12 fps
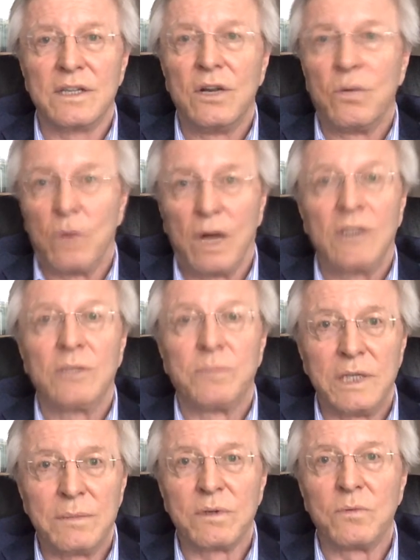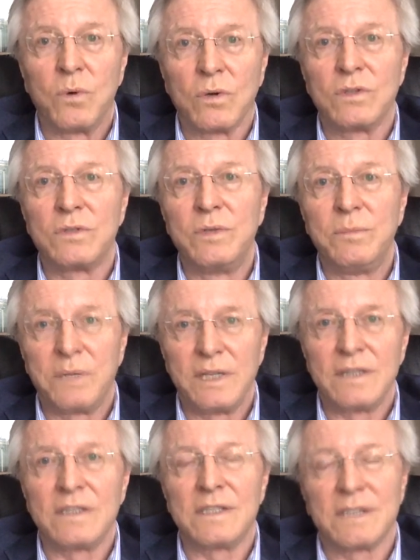Why do people want to repeat
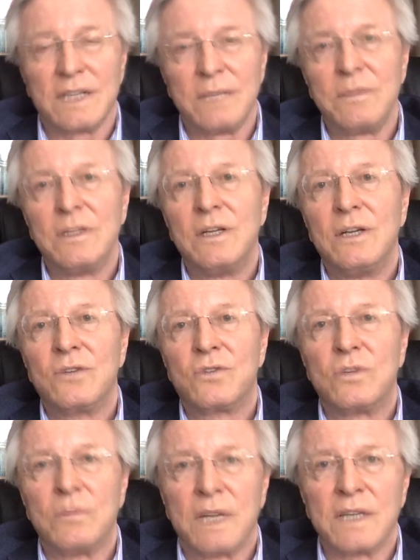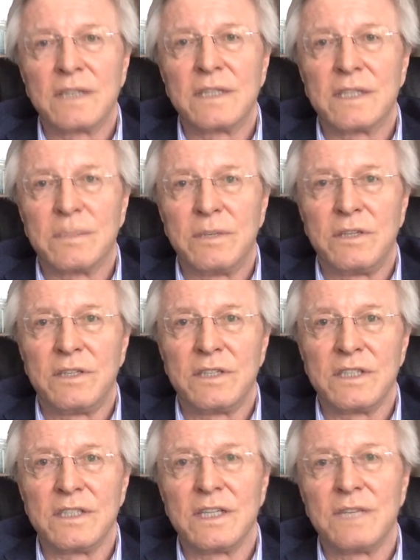the same traumatic
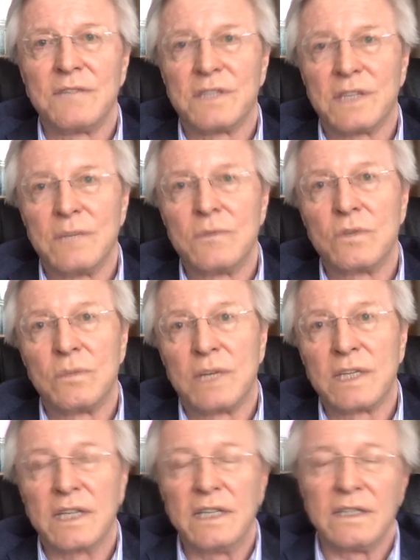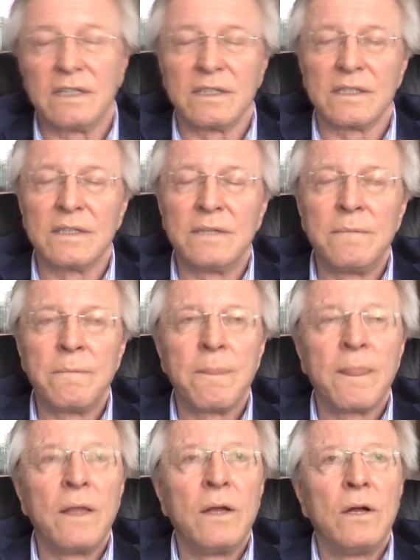experiences and have the same traumatic endings?
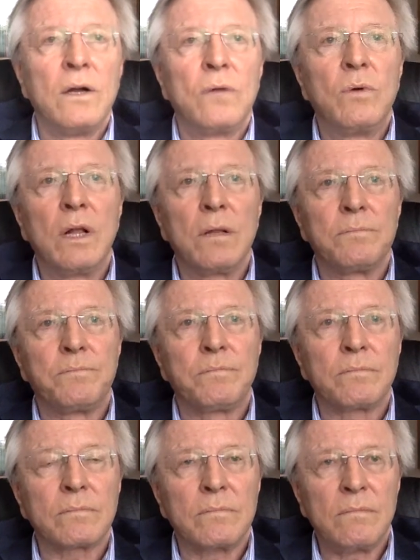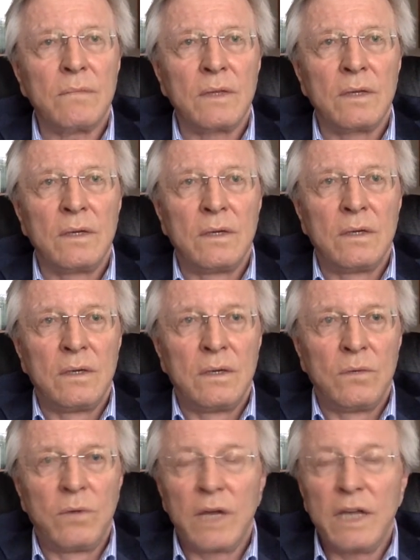Well,
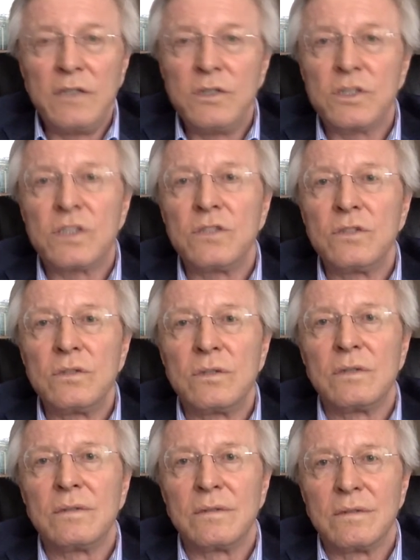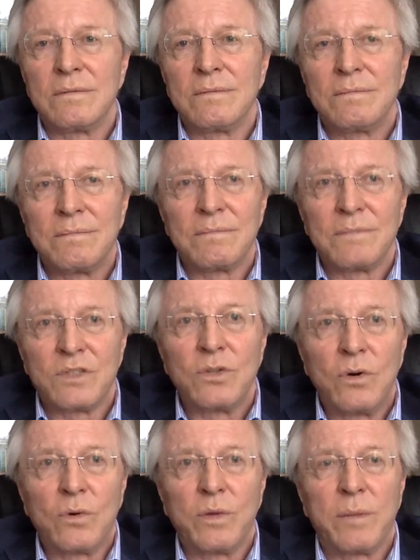when I used to
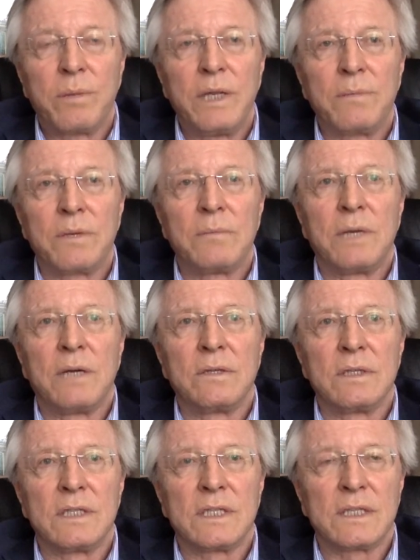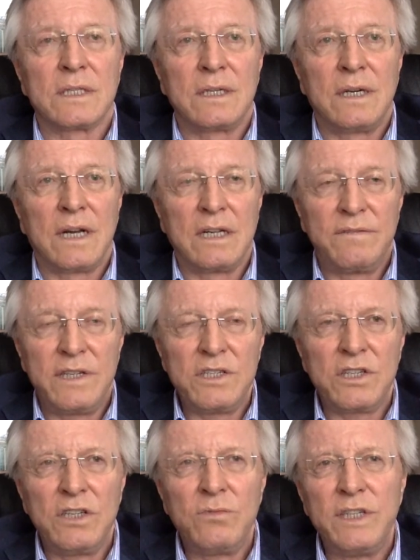talk with people about this, I
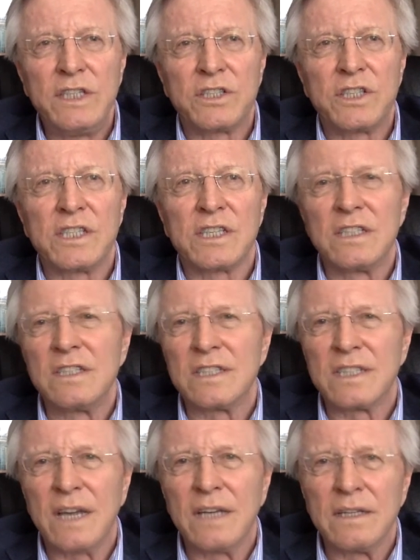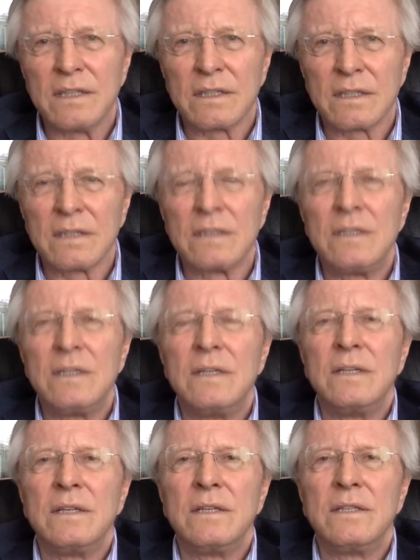eventually reached this understanding
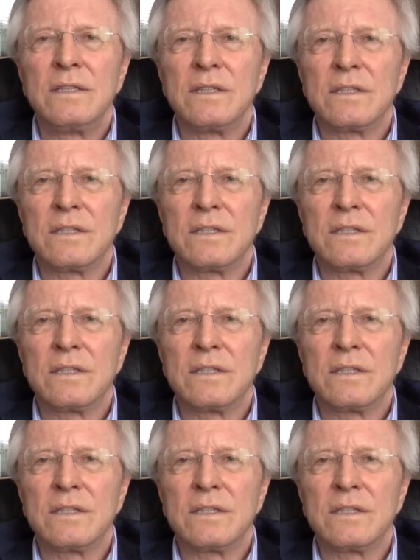that